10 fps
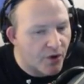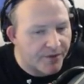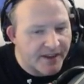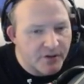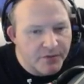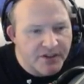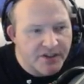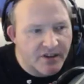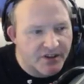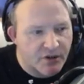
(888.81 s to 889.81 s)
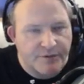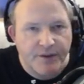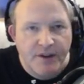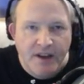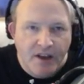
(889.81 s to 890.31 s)
That's what I'm going to start off,
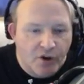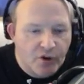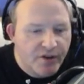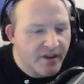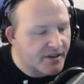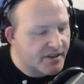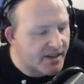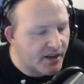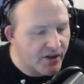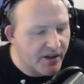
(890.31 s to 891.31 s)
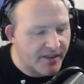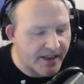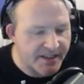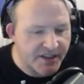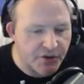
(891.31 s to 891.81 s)
looking at that
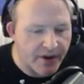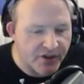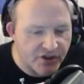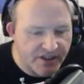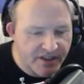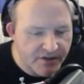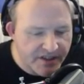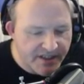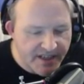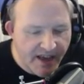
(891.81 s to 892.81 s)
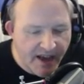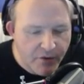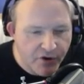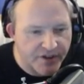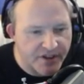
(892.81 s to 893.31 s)
situation. See how
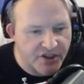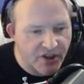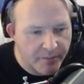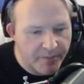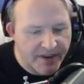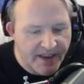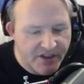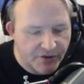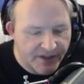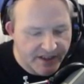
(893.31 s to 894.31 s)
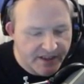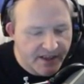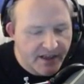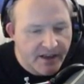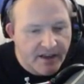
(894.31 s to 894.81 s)
good the sniping is on this.
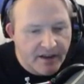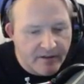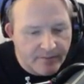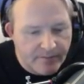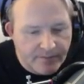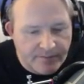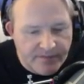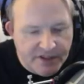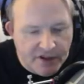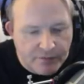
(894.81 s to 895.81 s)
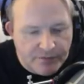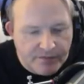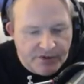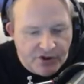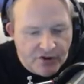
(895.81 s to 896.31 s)
So
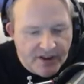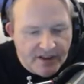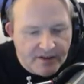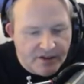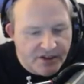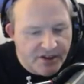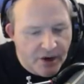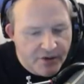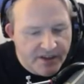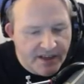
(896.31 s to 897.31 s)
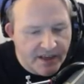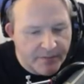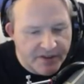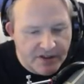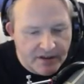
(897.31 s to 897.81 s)
turning the turret's a little
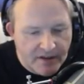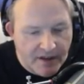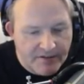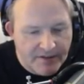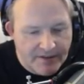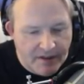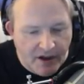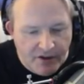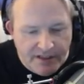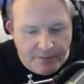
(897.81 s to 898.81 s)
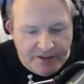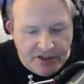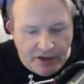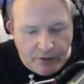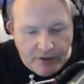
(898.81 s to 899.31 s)
bit, the hull's a little bit
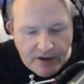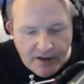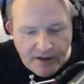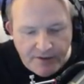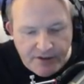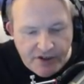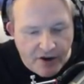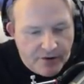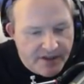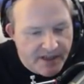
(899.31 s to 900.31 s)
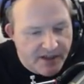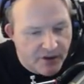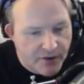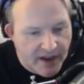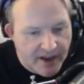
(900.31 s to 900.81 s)
slow. The turret is
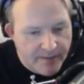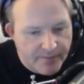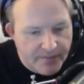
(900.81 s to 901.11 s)
okay.